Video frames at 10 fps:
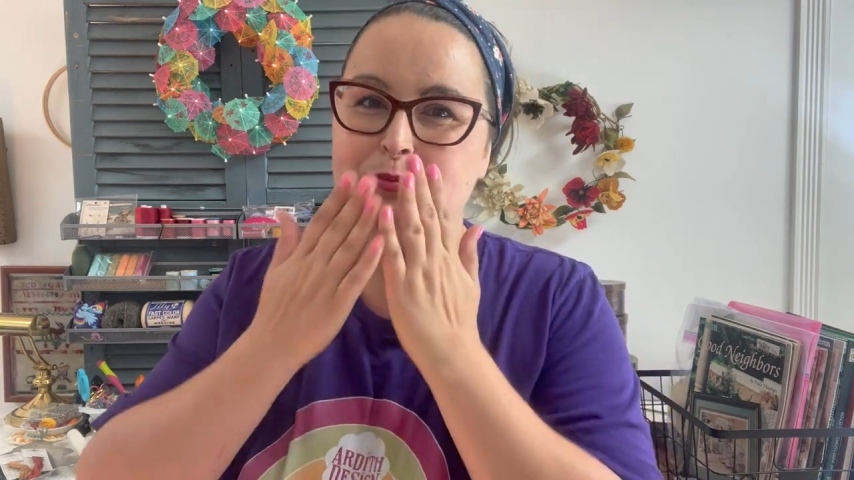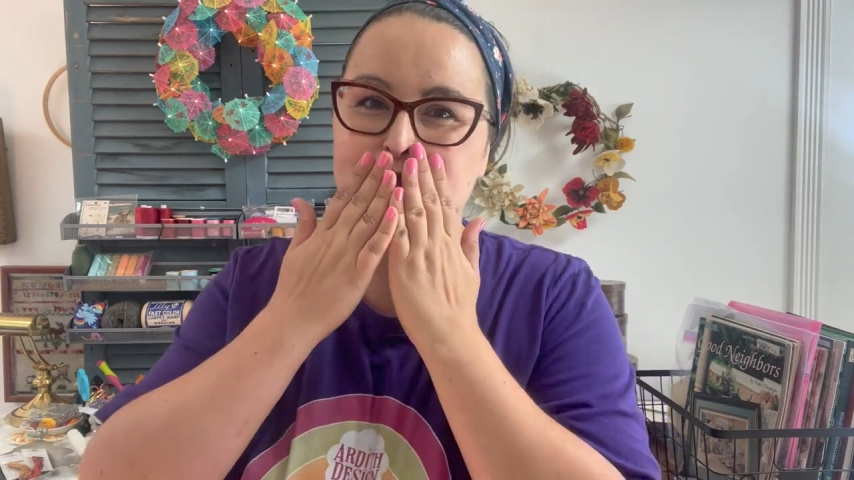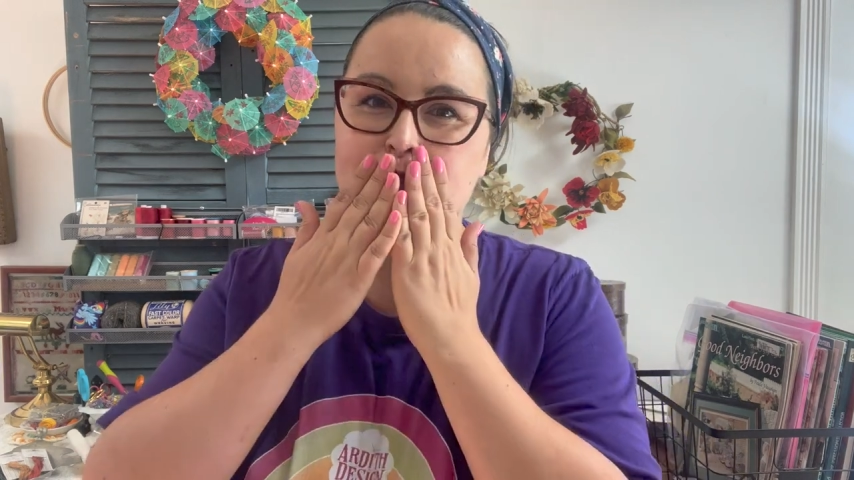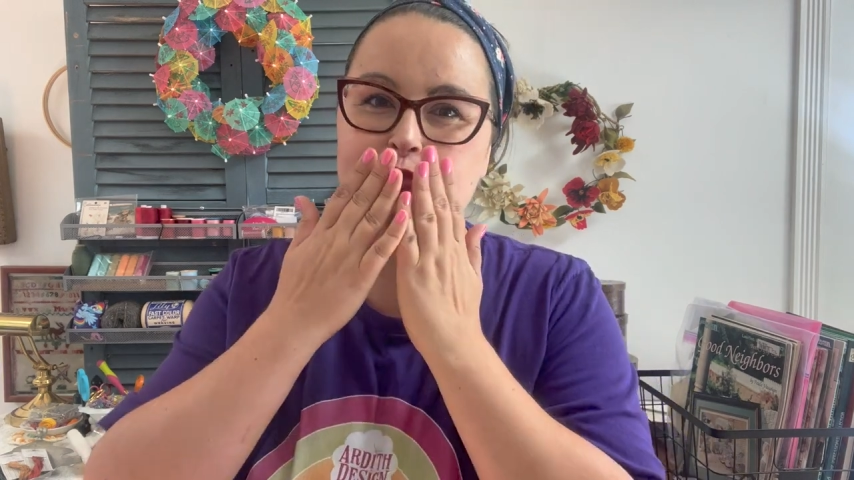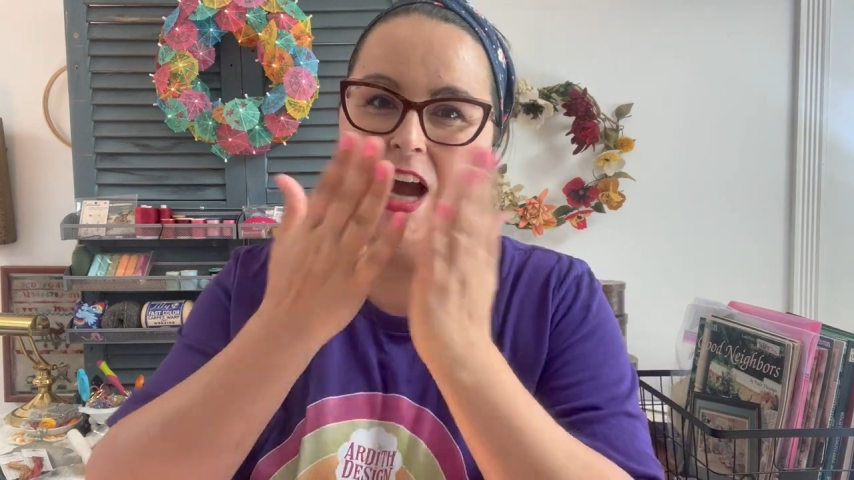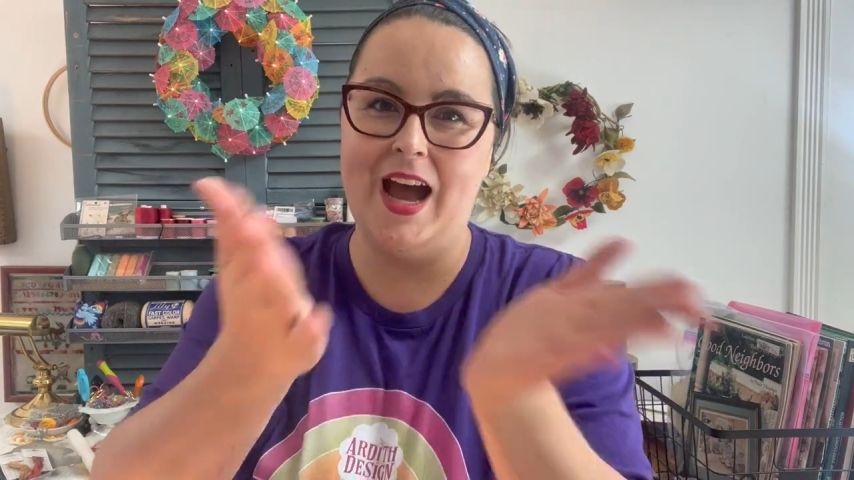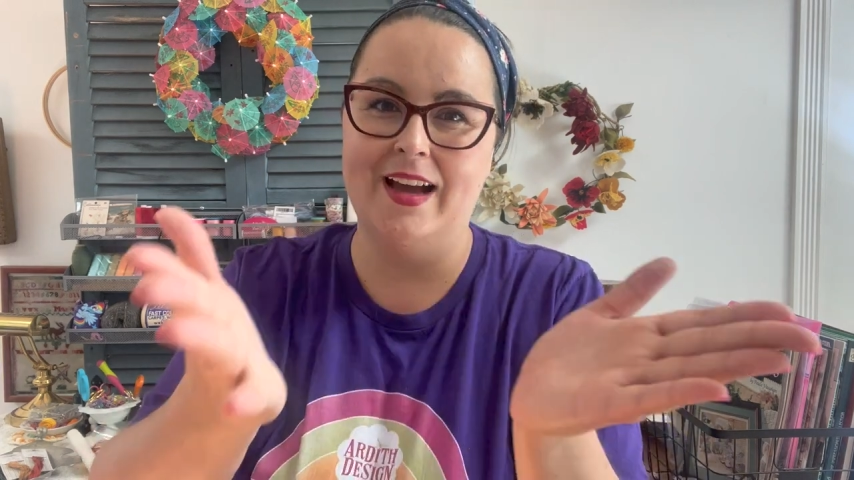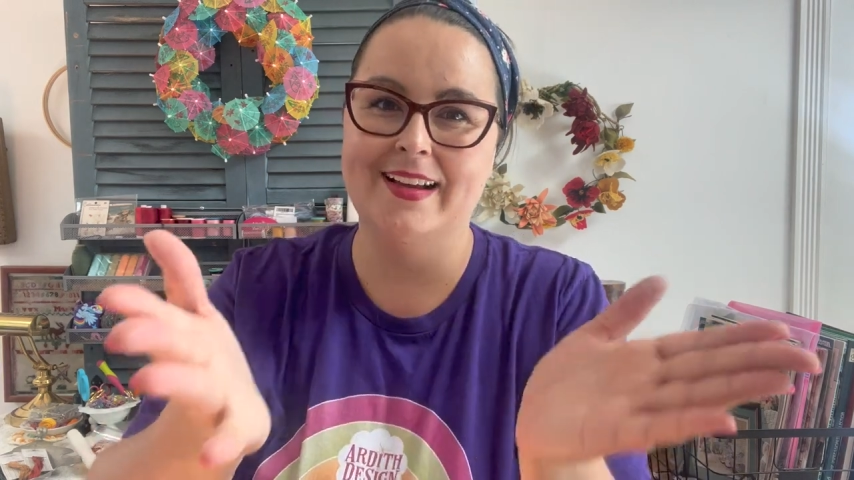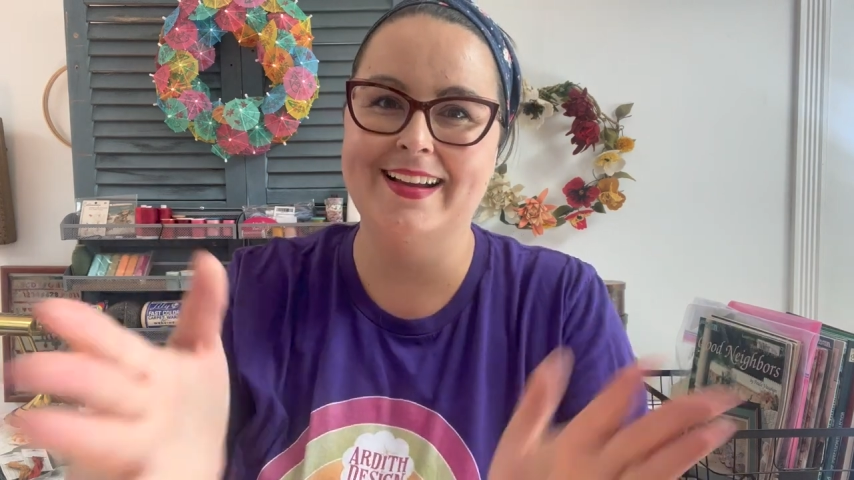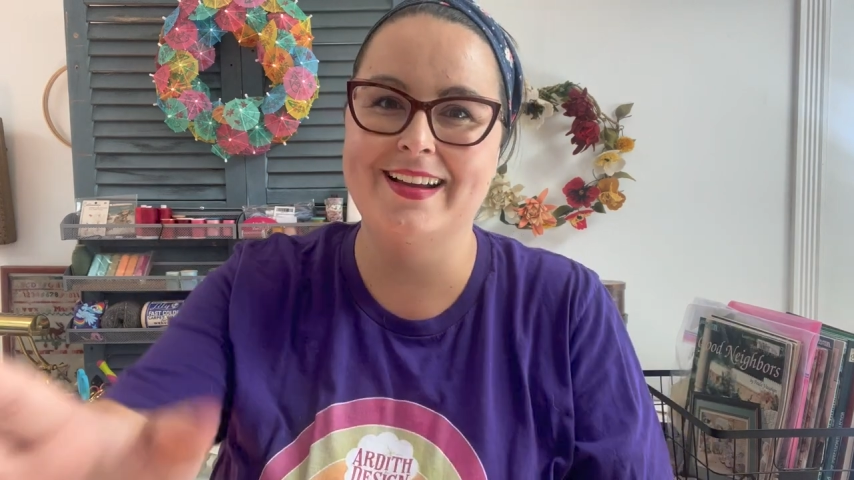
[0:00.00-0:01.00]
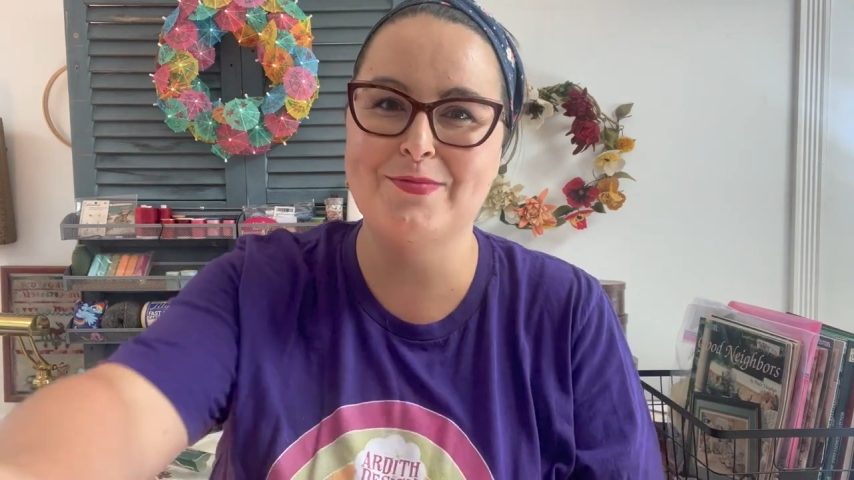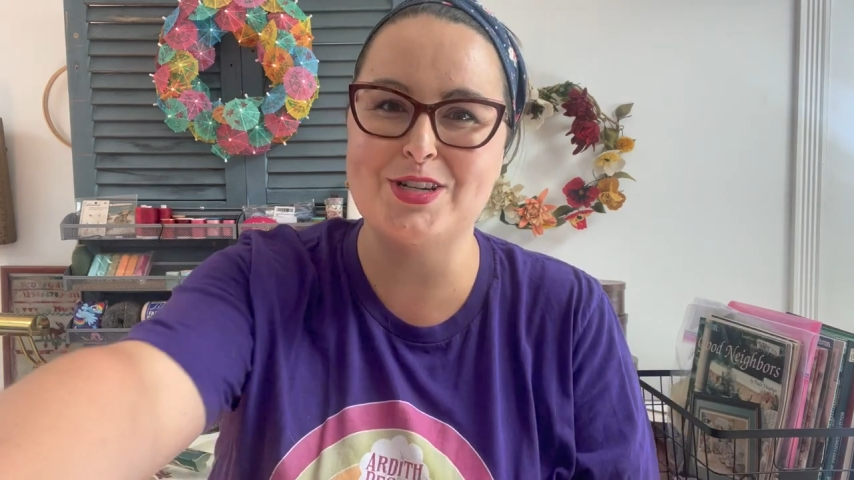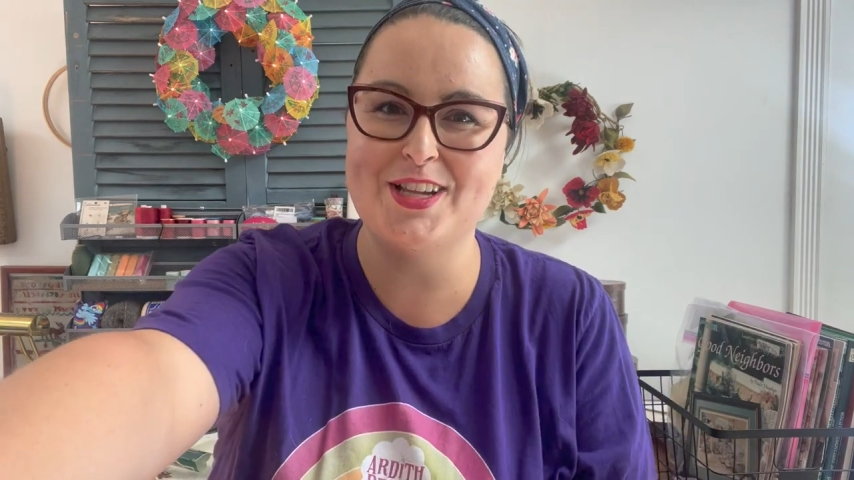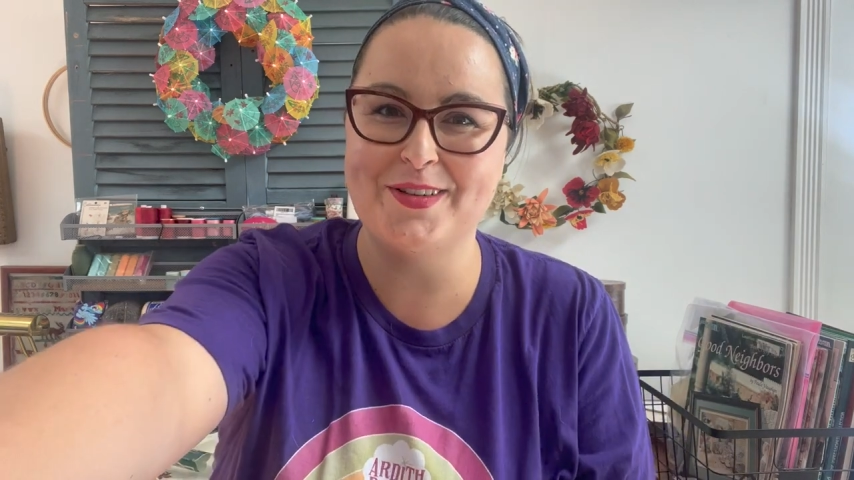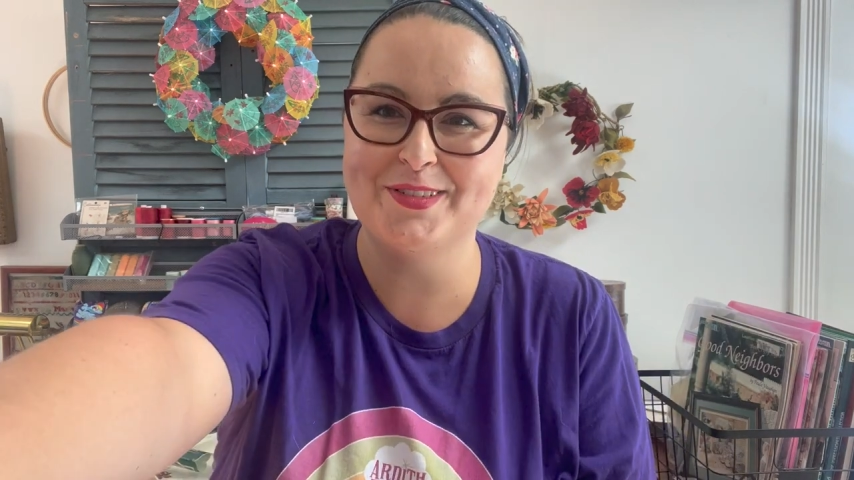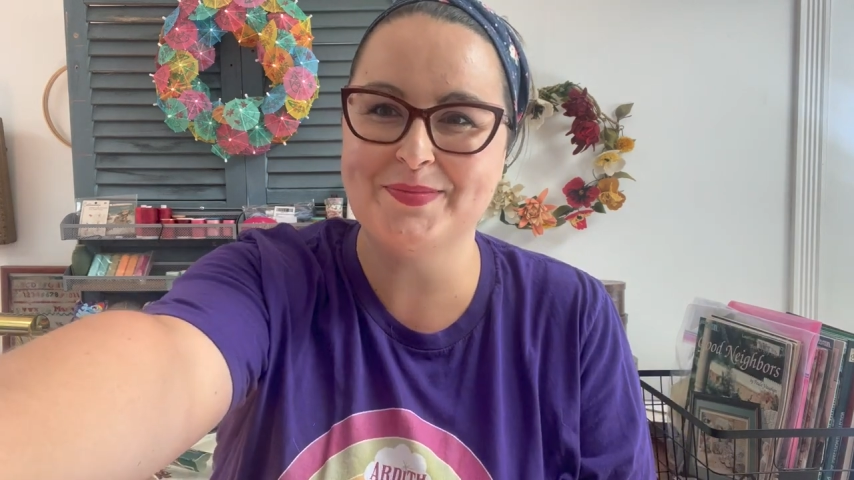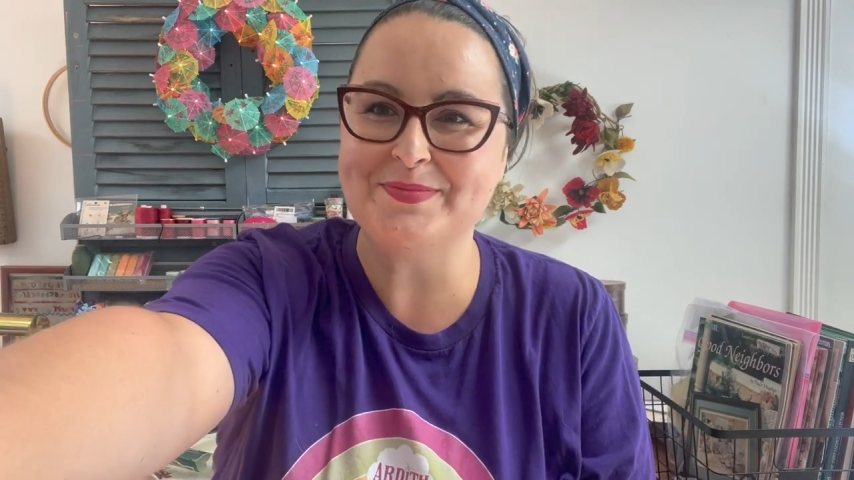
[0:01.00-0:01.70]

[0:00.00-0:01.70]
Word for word: Mwah! Much love.